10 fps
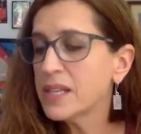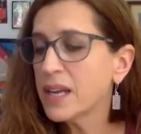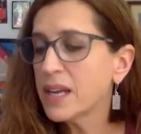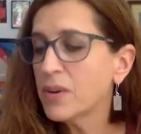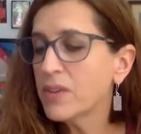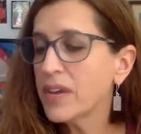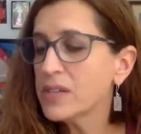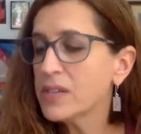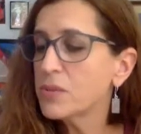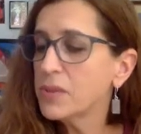I like to
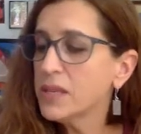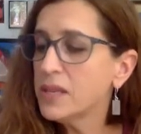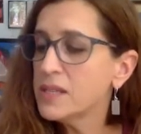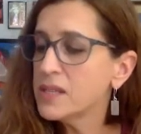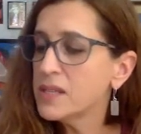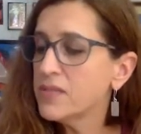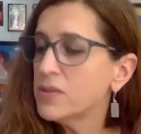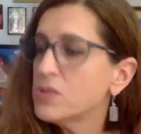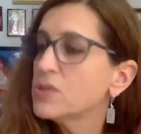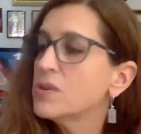think that I would have asked her to
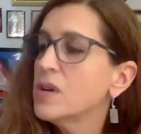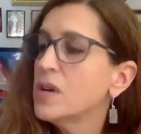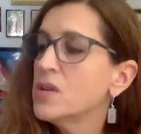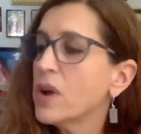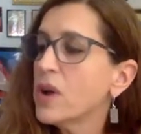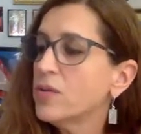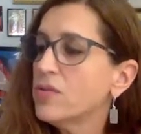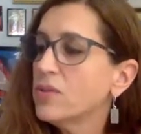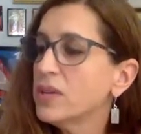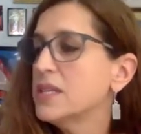please, in the future,
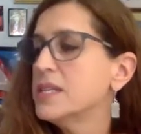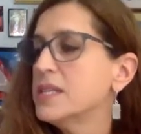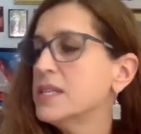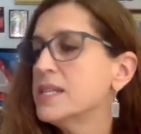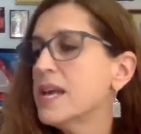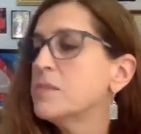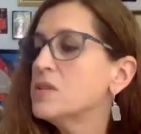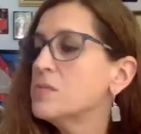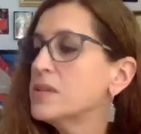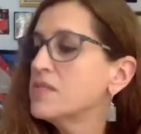try to avoid
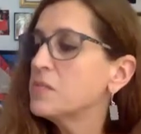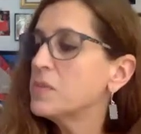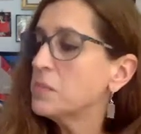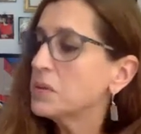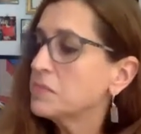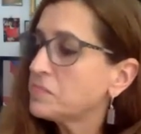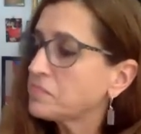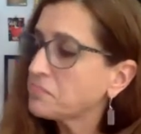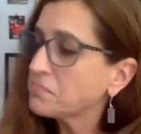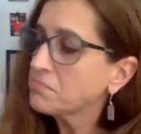these snap judgments of
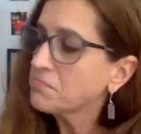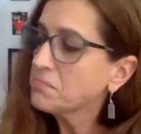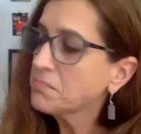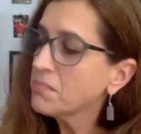people.